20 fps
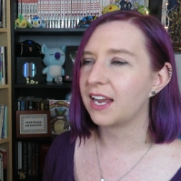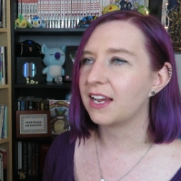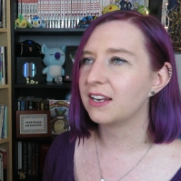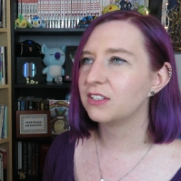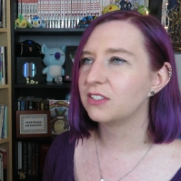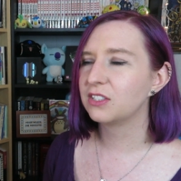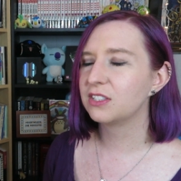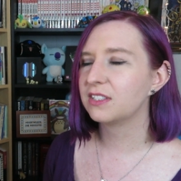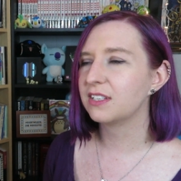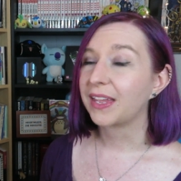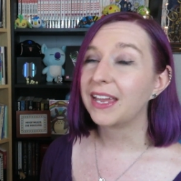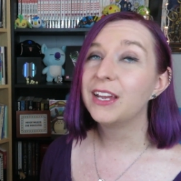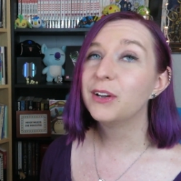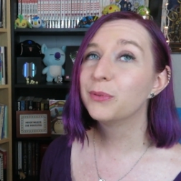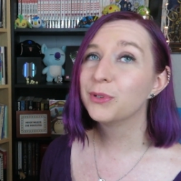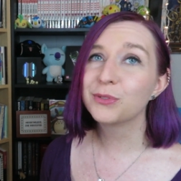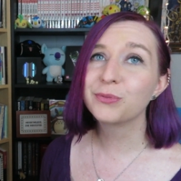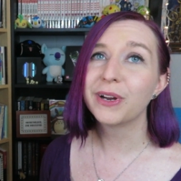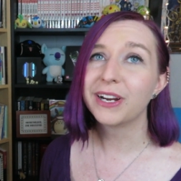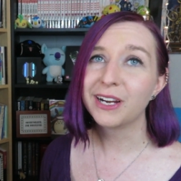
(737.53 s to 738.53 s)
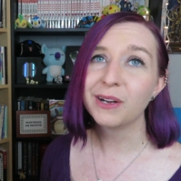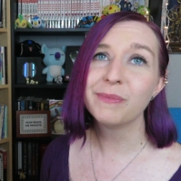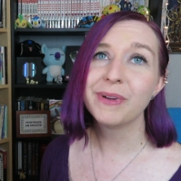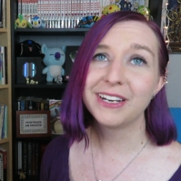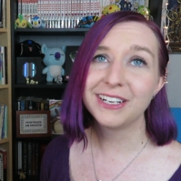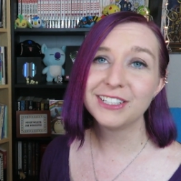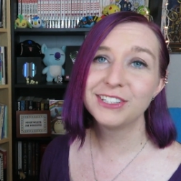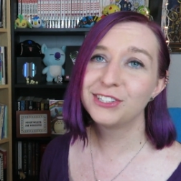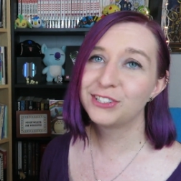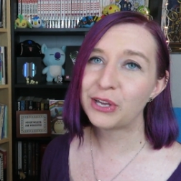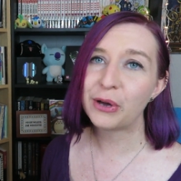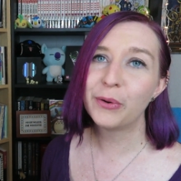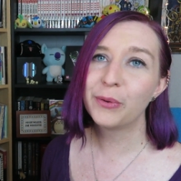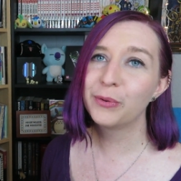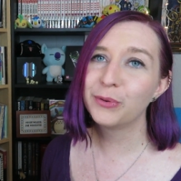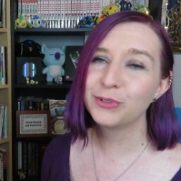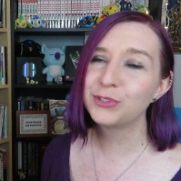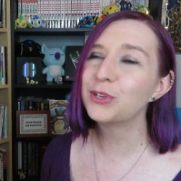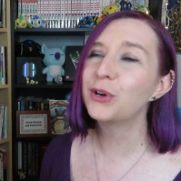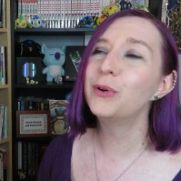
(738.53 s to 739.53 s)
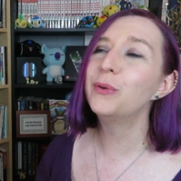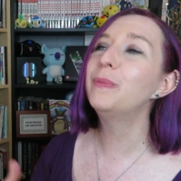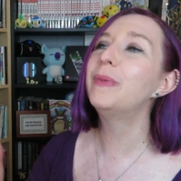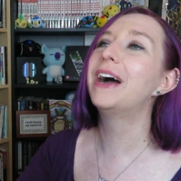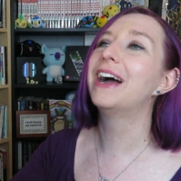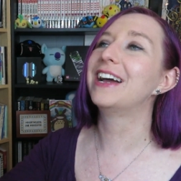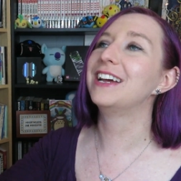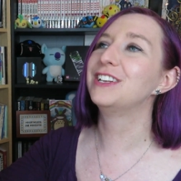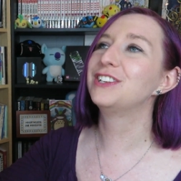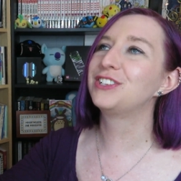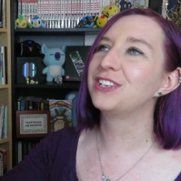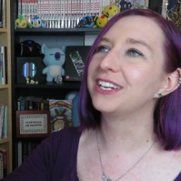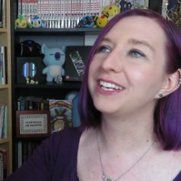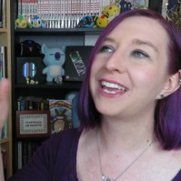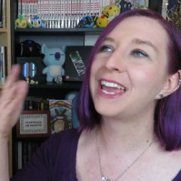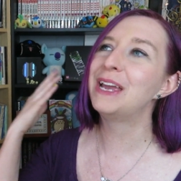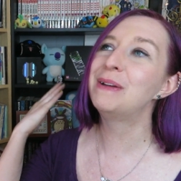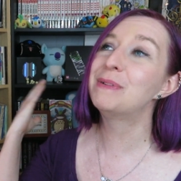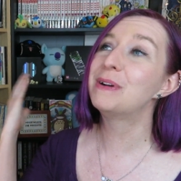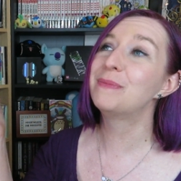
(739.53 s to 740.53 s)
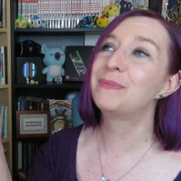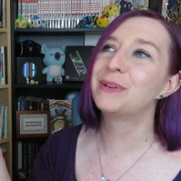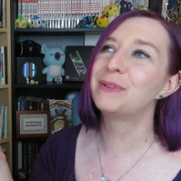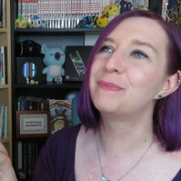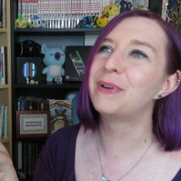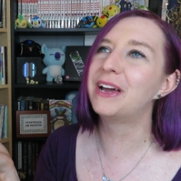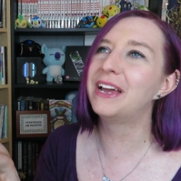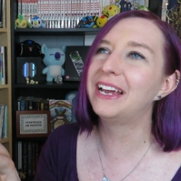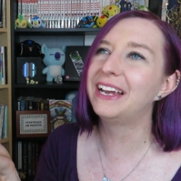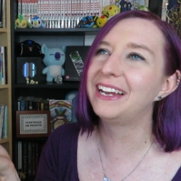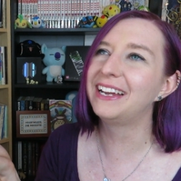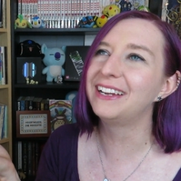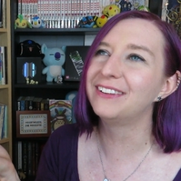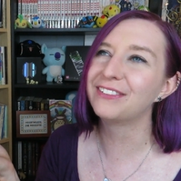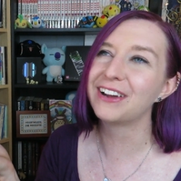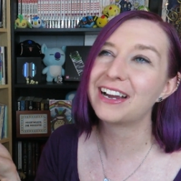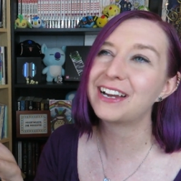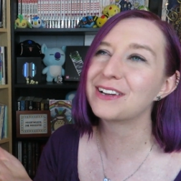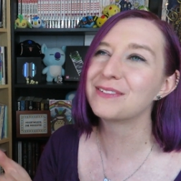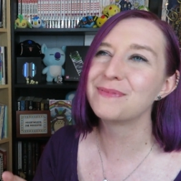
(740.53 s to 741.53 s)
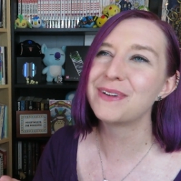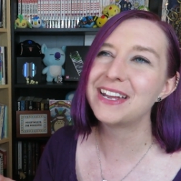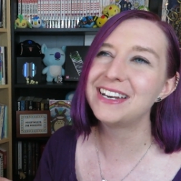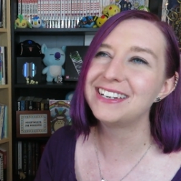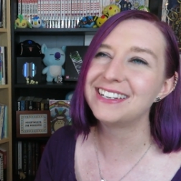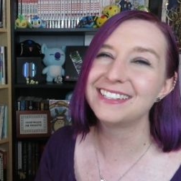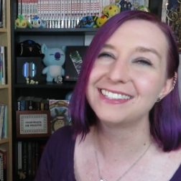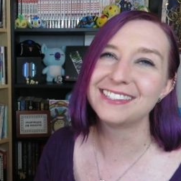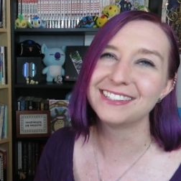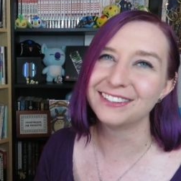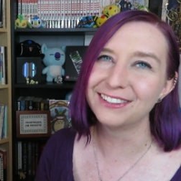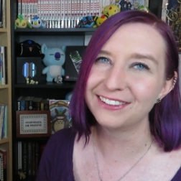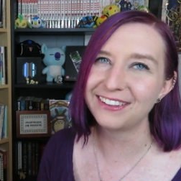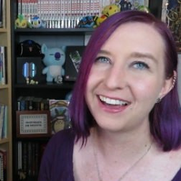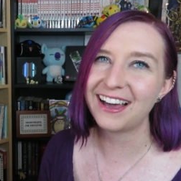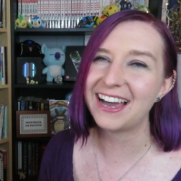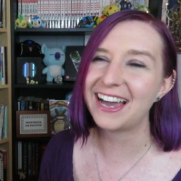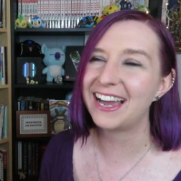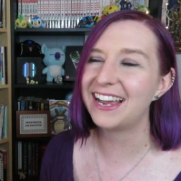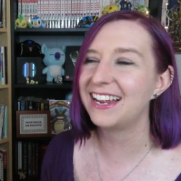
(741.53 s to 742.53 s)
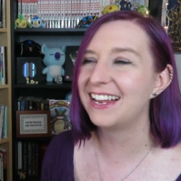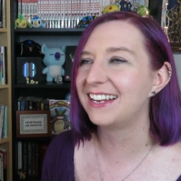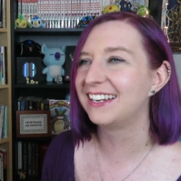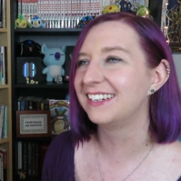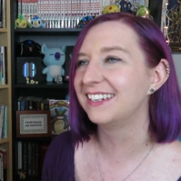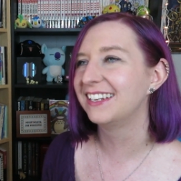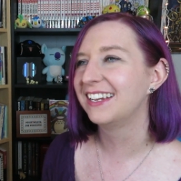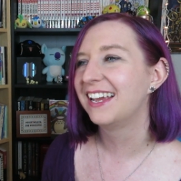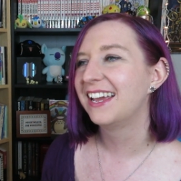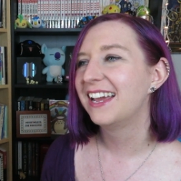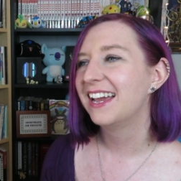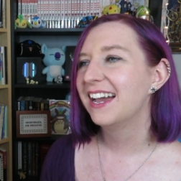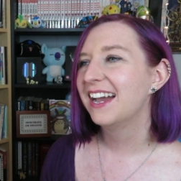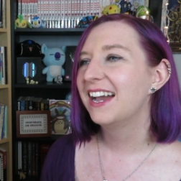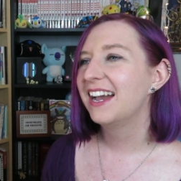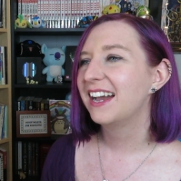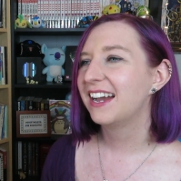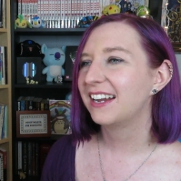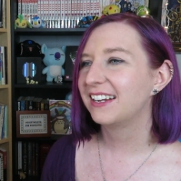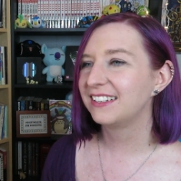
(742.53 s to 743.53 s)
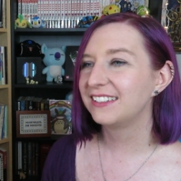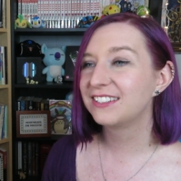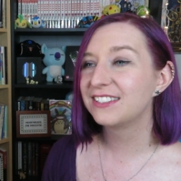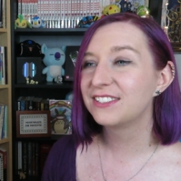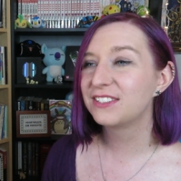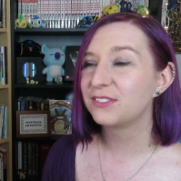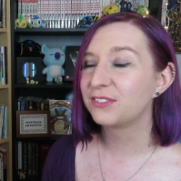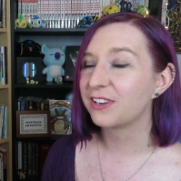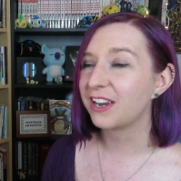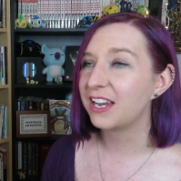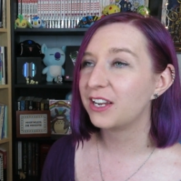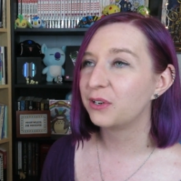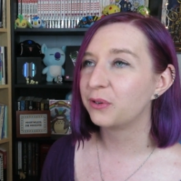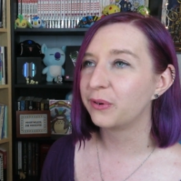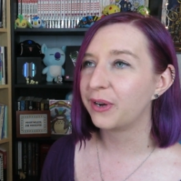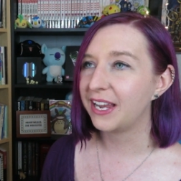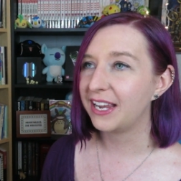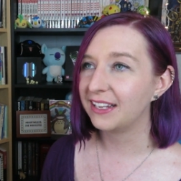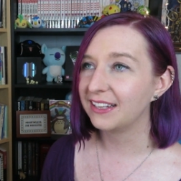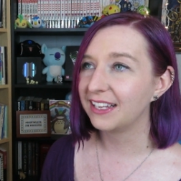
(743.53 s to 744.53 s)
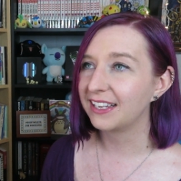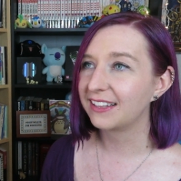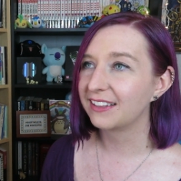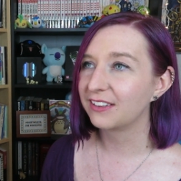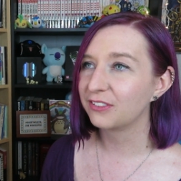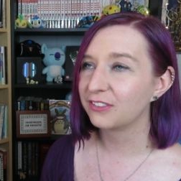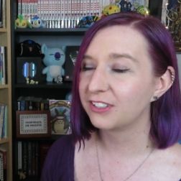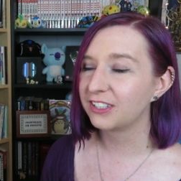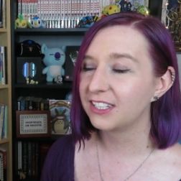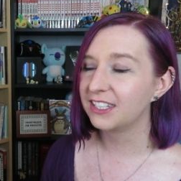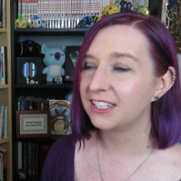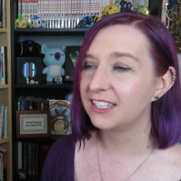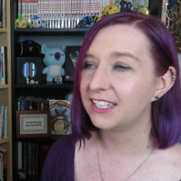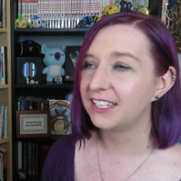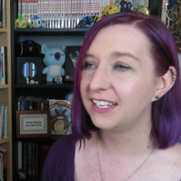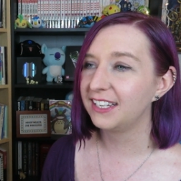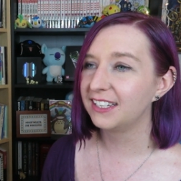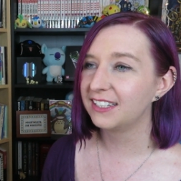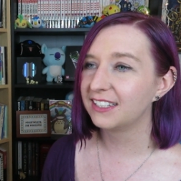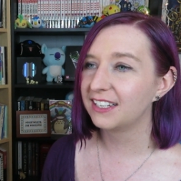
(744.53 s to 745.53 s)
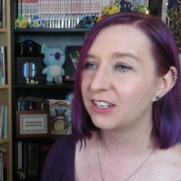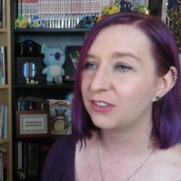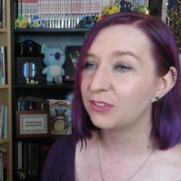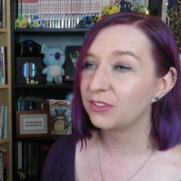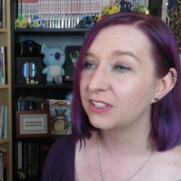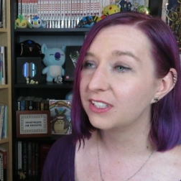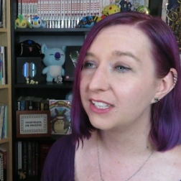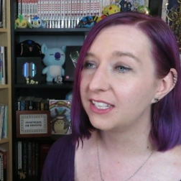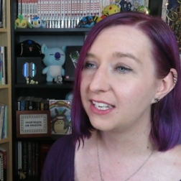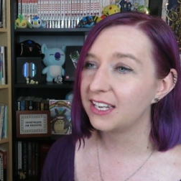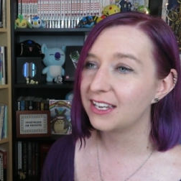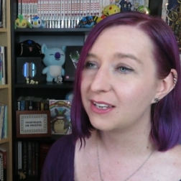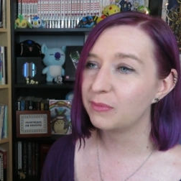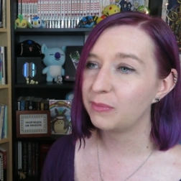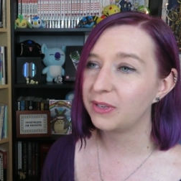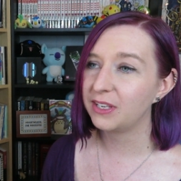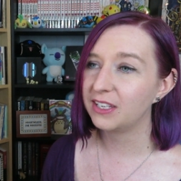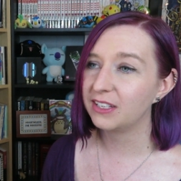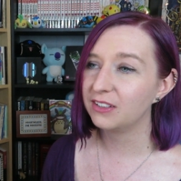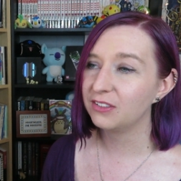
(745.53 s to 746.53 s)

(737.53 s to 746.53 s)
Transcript: I just, it was recommended so, so much. It came up in my recommendeds a lot, and just right away, like, that really, it really hit me.